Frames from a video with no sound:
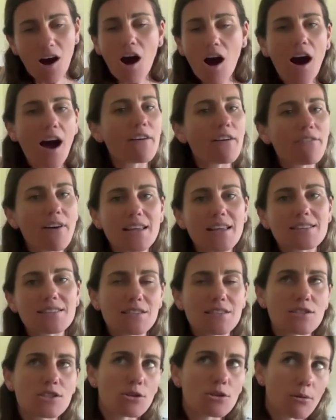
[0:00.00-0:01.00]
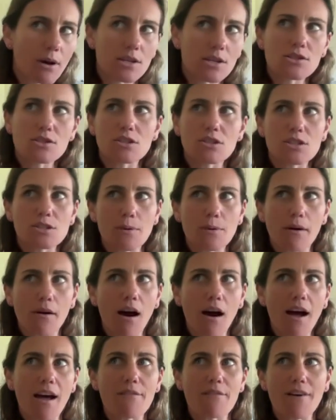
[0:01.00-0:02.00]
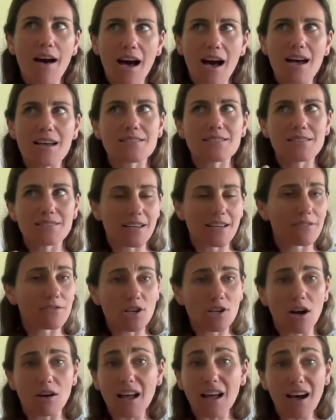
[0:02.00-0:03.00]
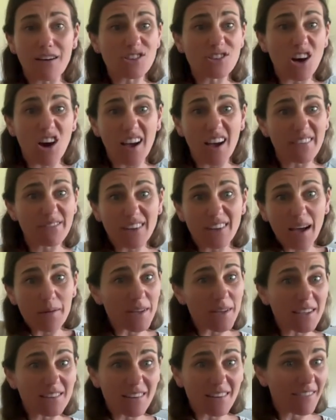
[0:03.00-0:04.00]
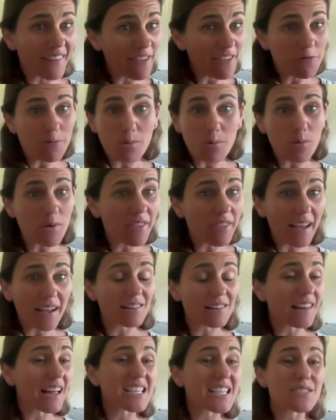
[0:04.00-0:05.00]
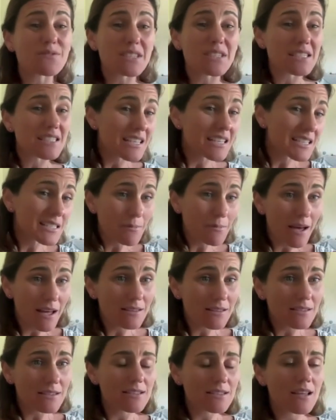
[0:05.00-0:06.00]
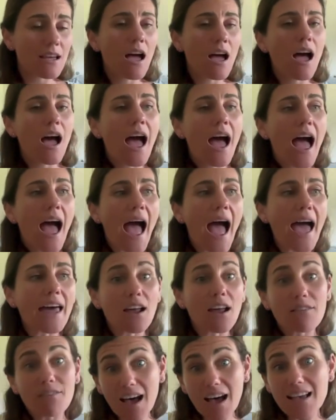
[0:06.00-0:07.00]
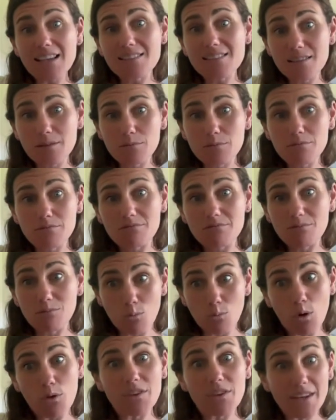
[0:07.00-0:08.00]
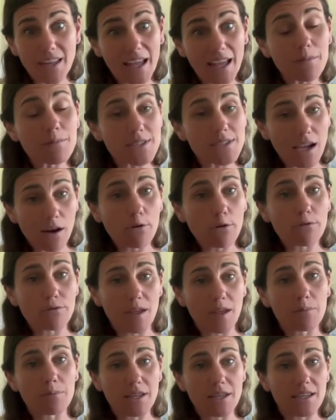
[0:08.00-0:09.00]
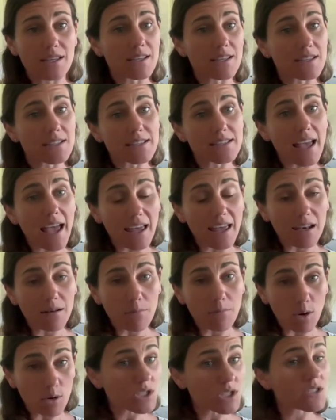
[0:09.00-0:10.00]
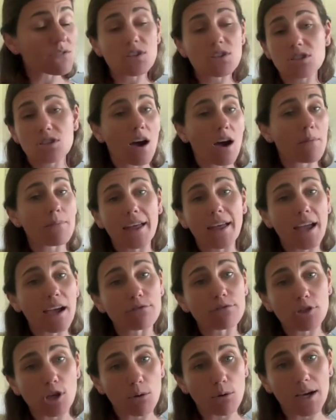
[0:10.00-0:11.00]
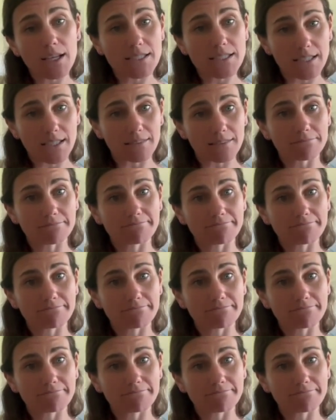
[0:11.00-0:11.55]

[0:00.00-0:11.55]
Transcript: I've had situations where I have asked the deaf child after I've come in and they've been with that class for 6 months, and I've asked them what the names are of their peers, and most of the time they have no idea.